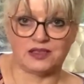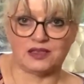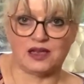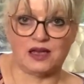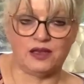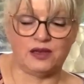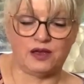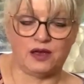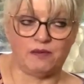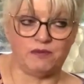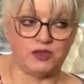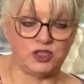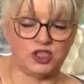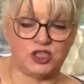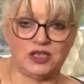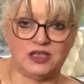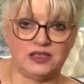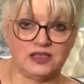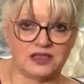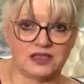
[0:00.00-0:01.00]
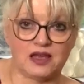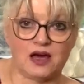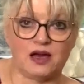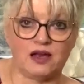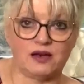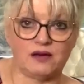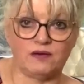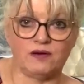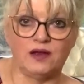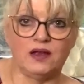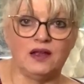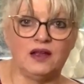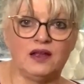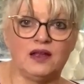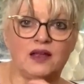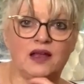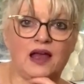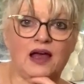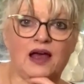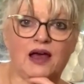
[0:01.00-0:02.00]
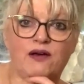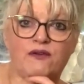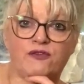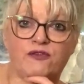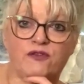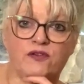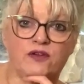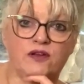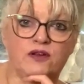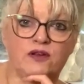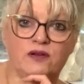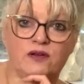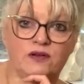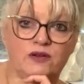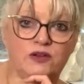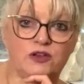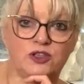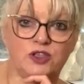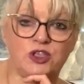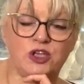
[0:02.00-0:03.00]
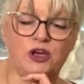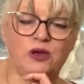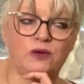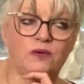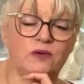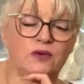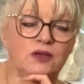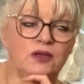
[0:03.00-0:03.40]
other machines that I have could do.